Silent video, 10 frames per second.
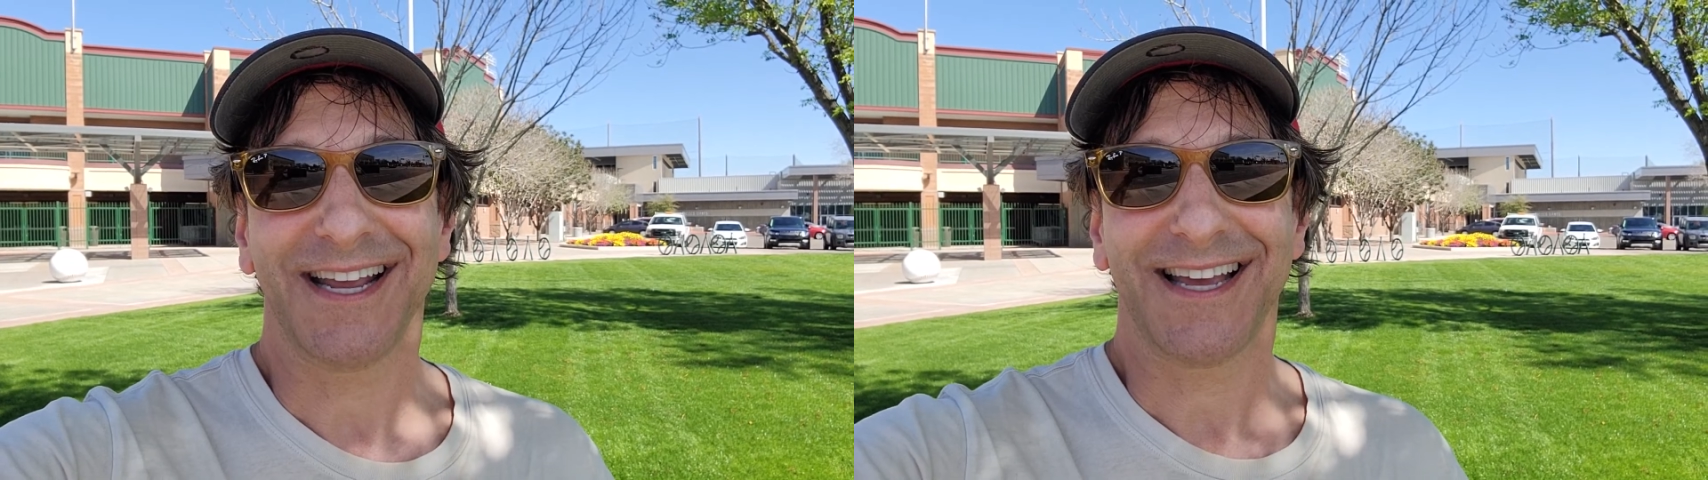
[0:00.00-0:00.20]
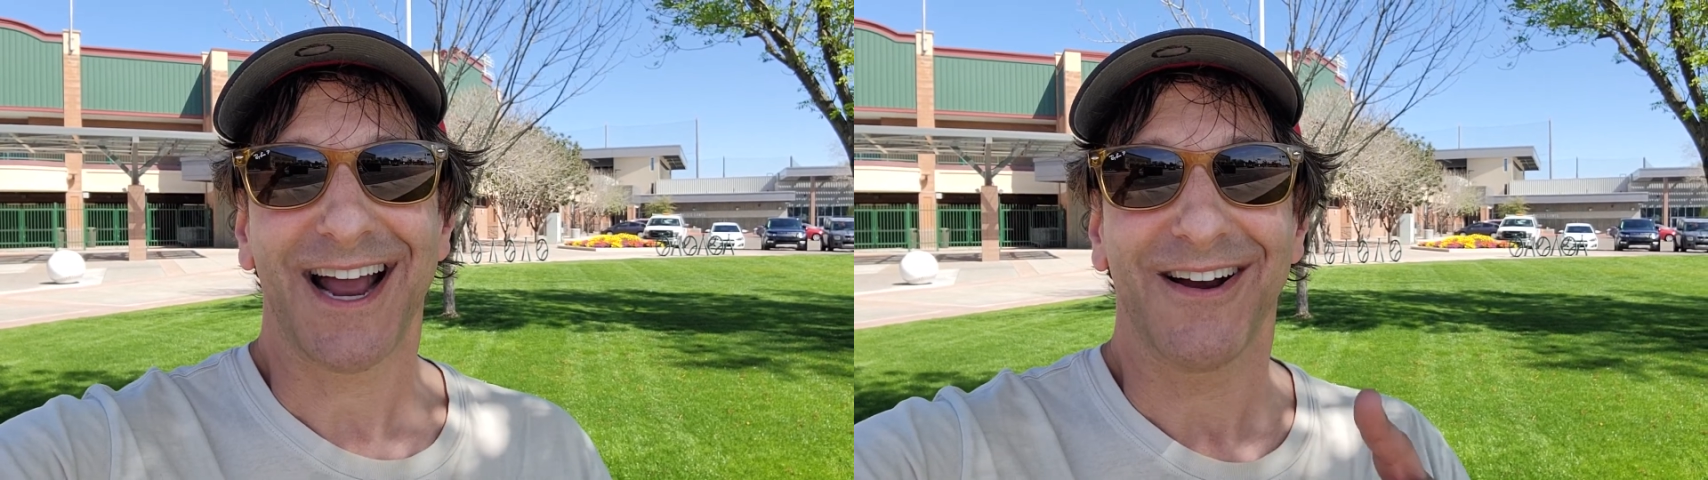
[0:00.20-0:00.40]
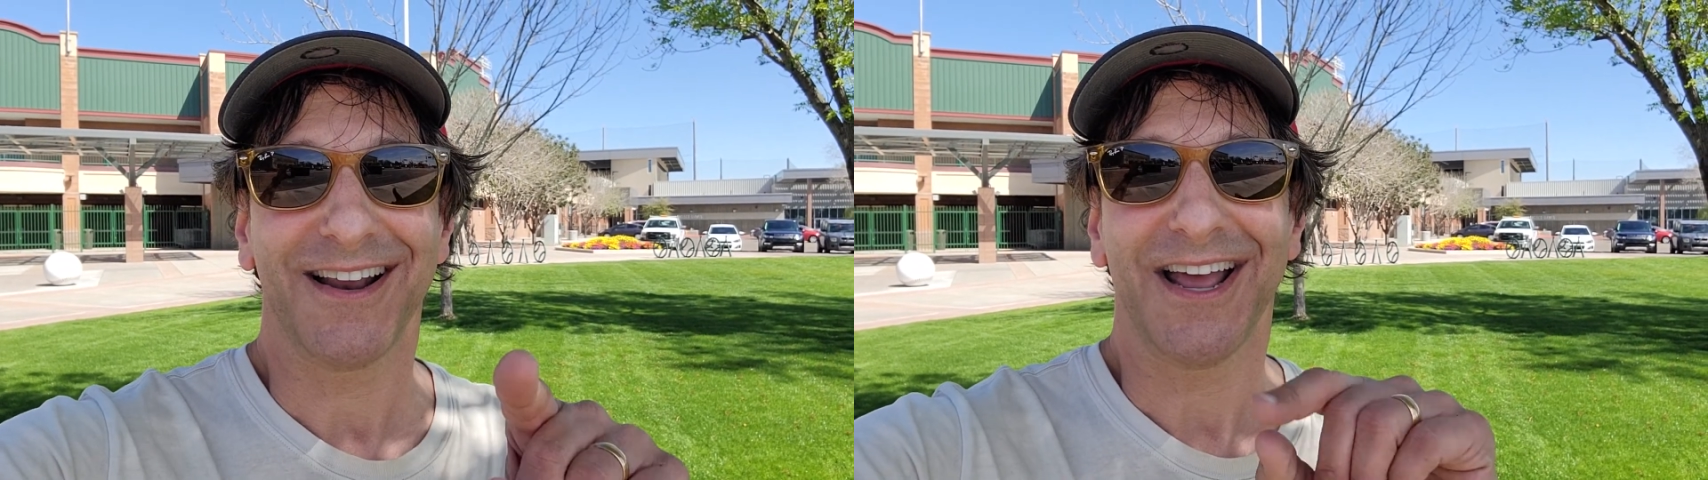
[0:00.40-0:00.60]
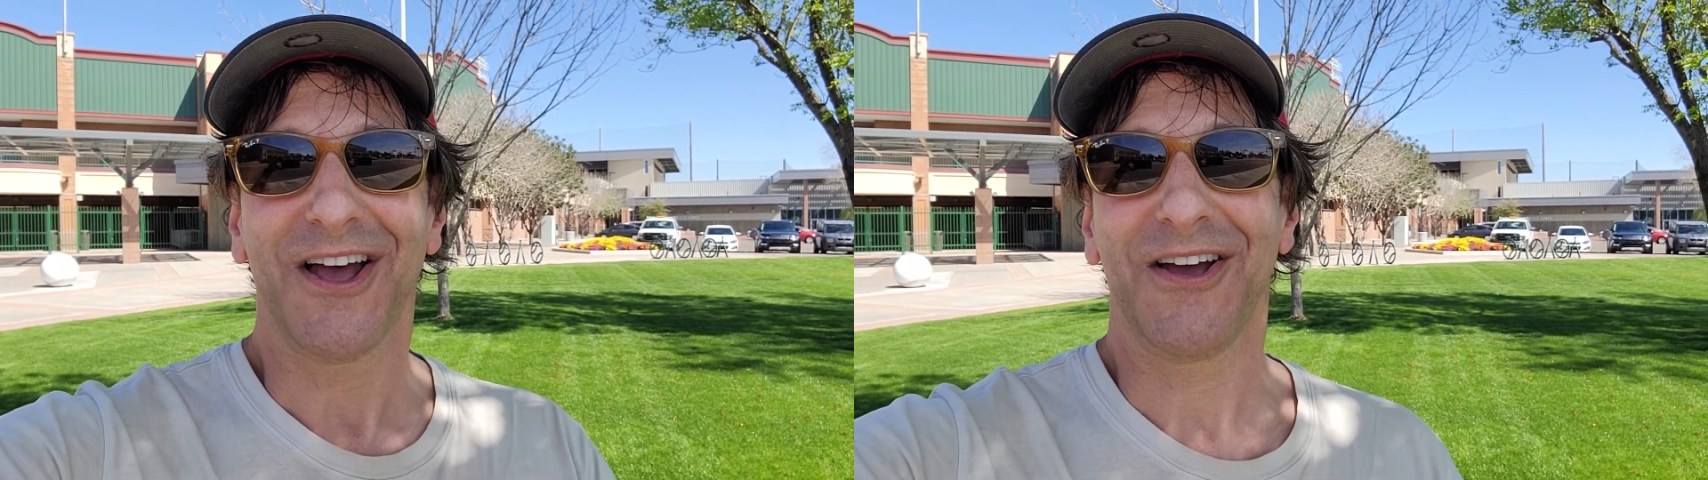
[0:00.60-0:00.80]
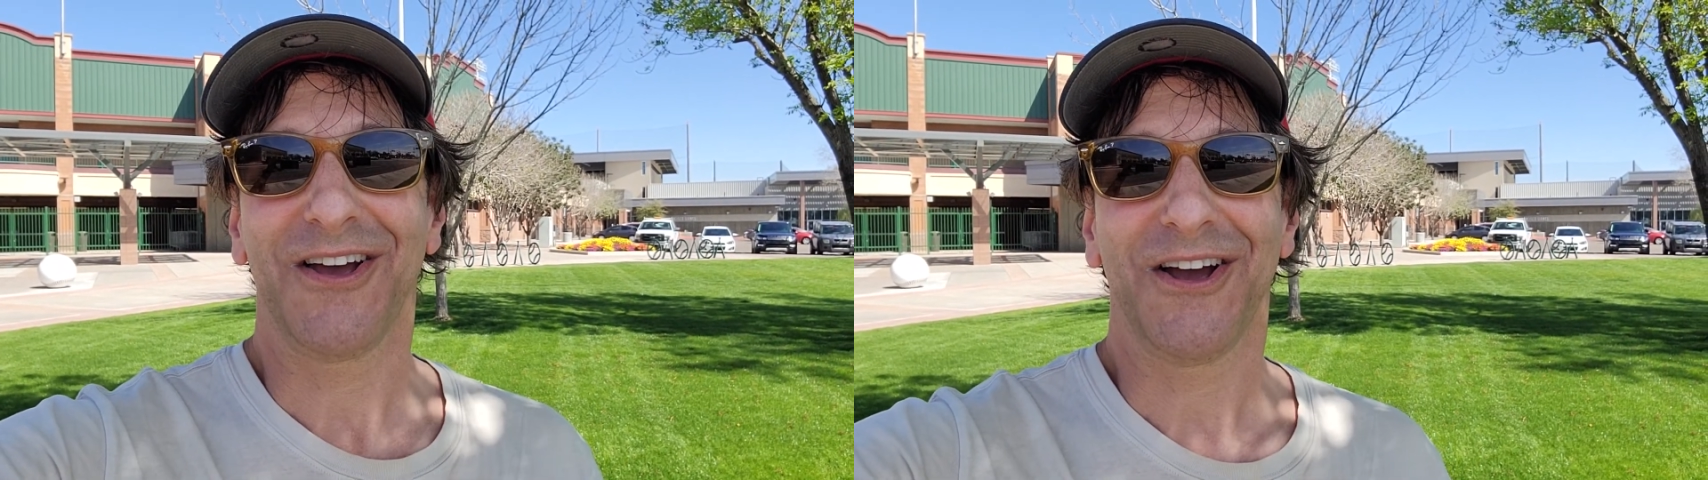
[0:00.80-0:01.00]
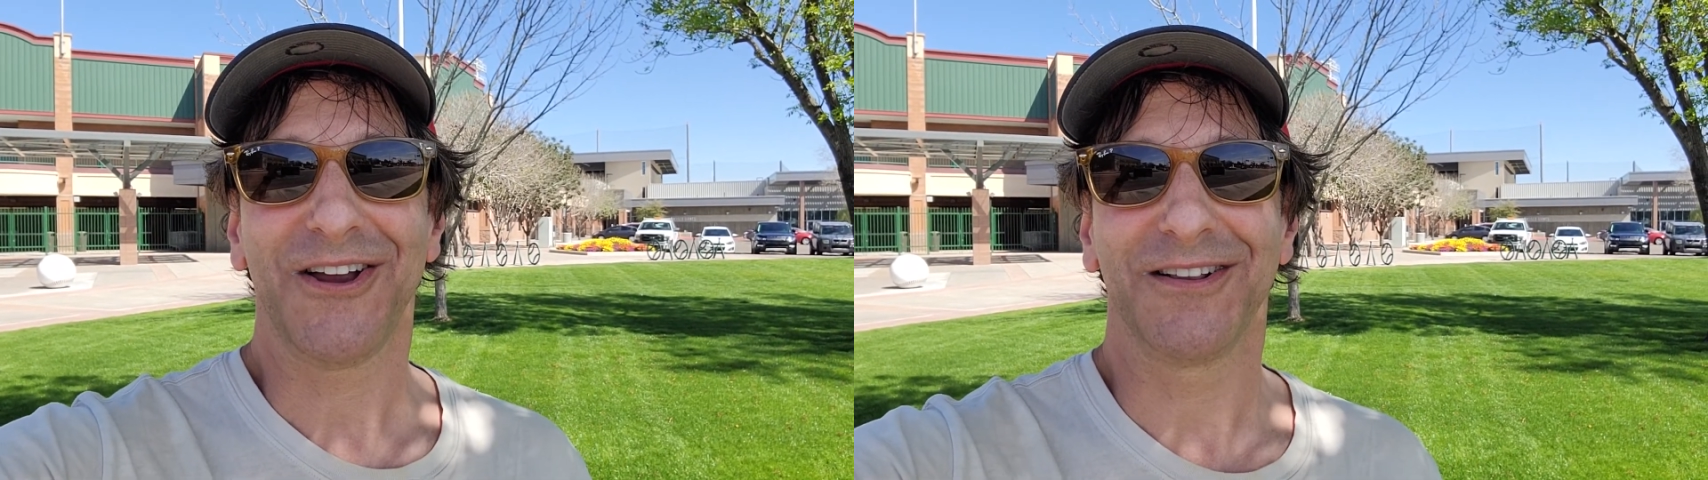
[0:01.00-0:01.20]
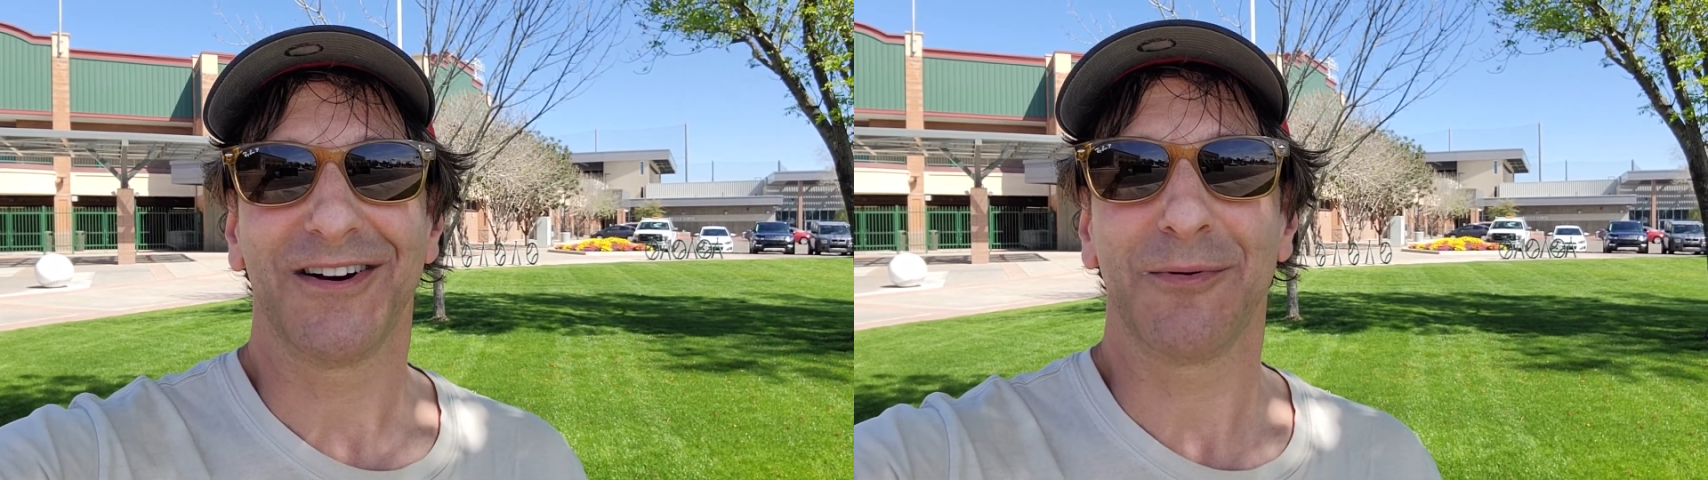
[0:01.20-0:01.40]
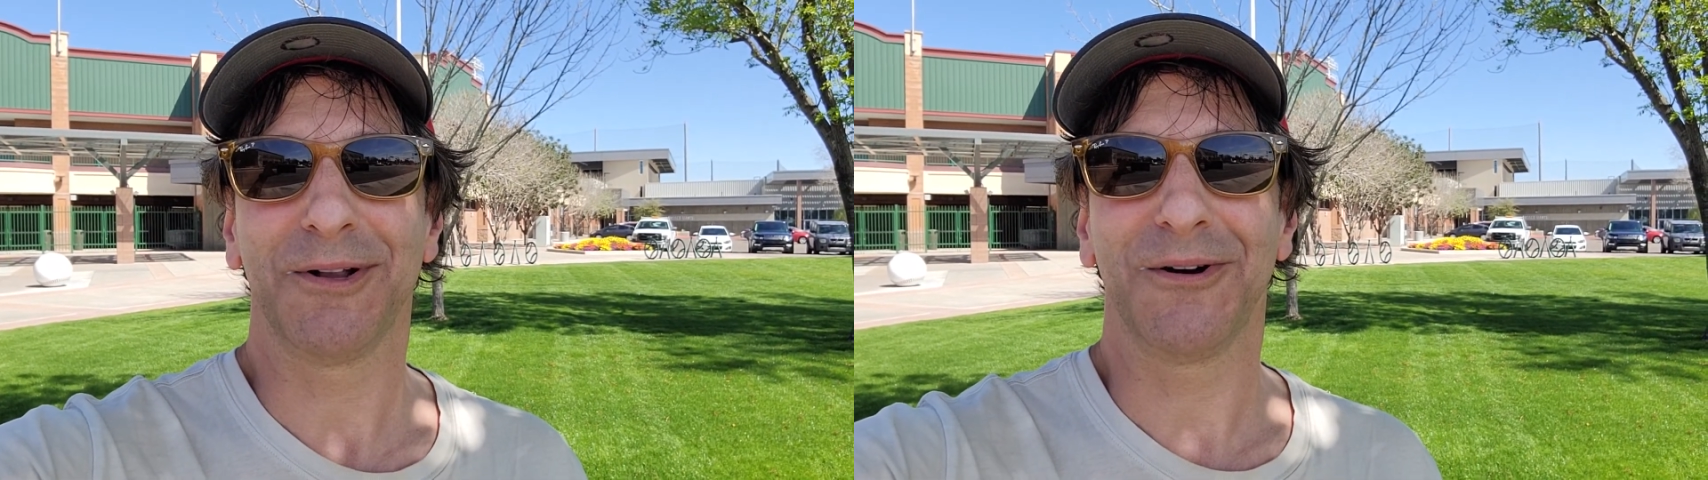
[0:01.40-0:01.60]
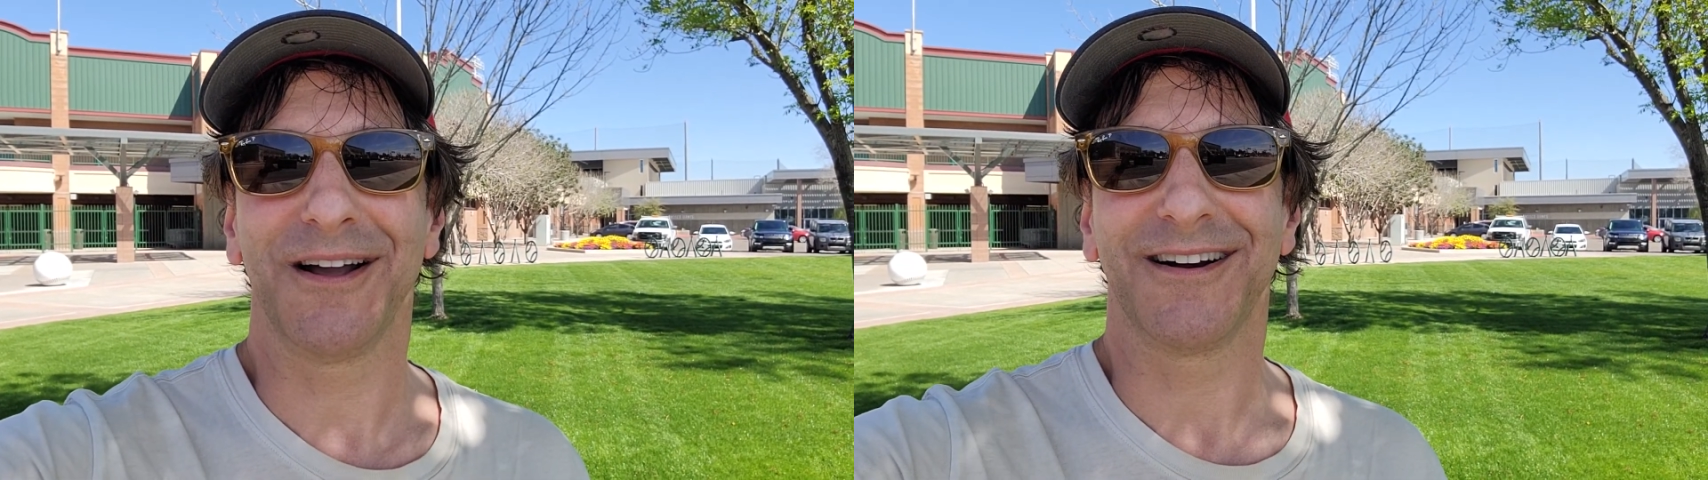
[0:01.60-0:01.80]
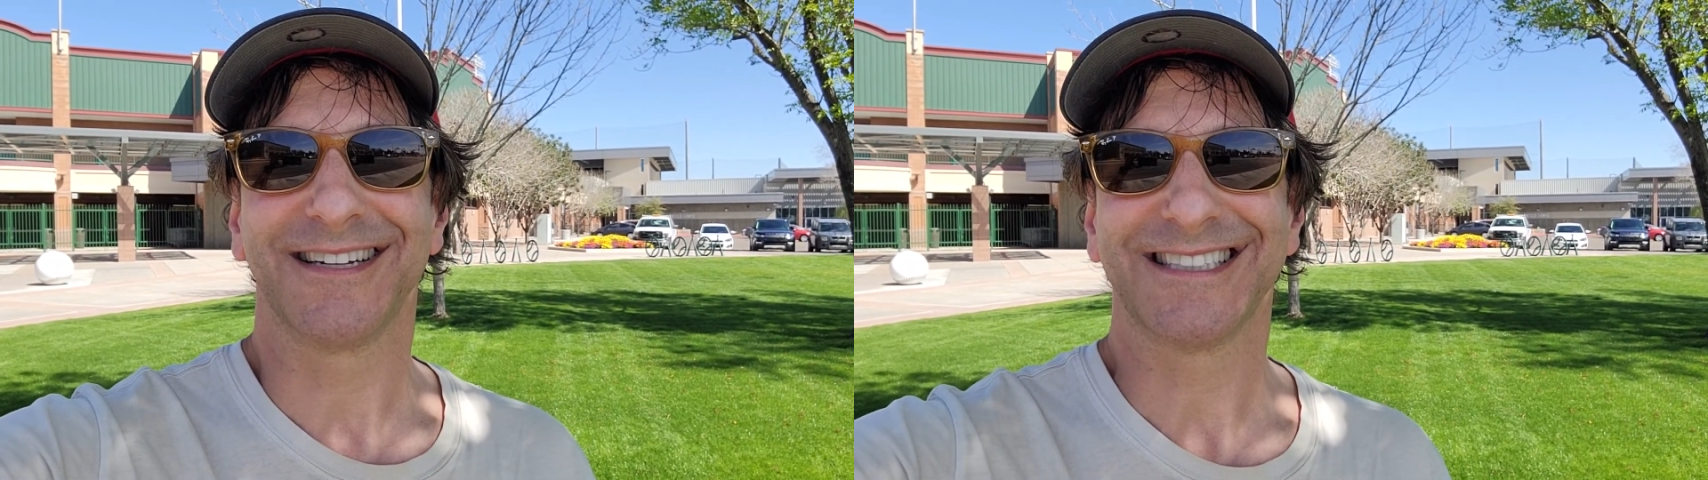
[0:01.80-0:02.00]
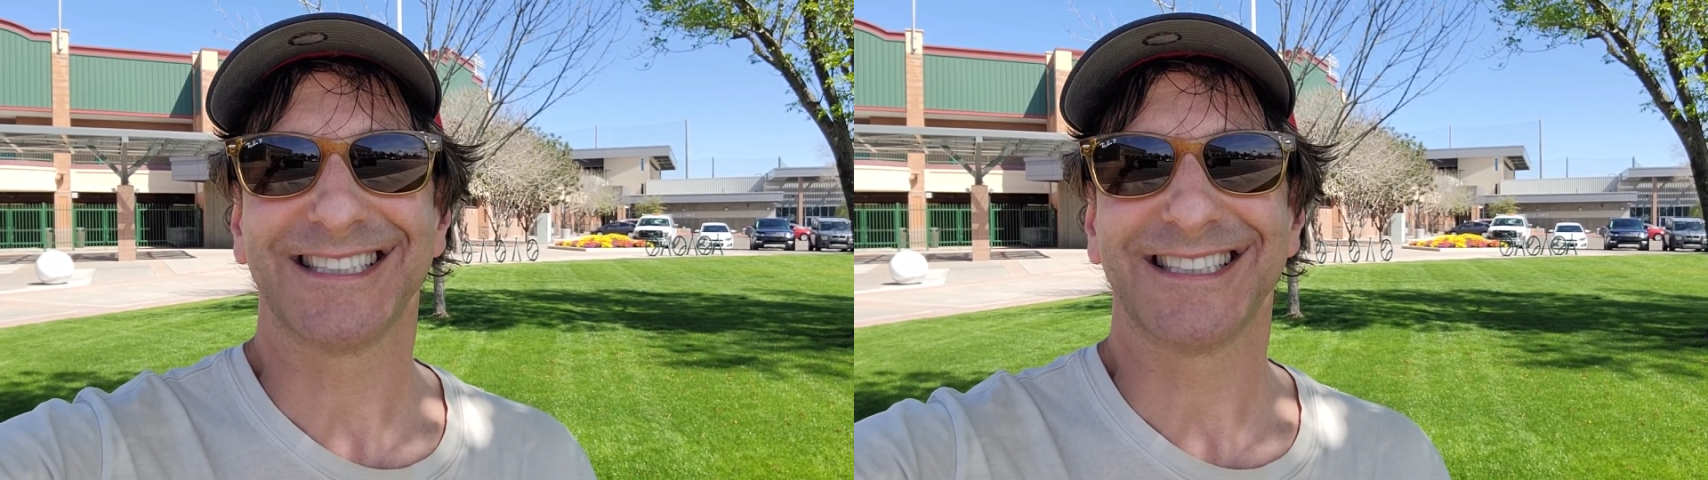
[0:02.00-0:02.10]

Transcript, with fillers: Karon, your lovable lawyer.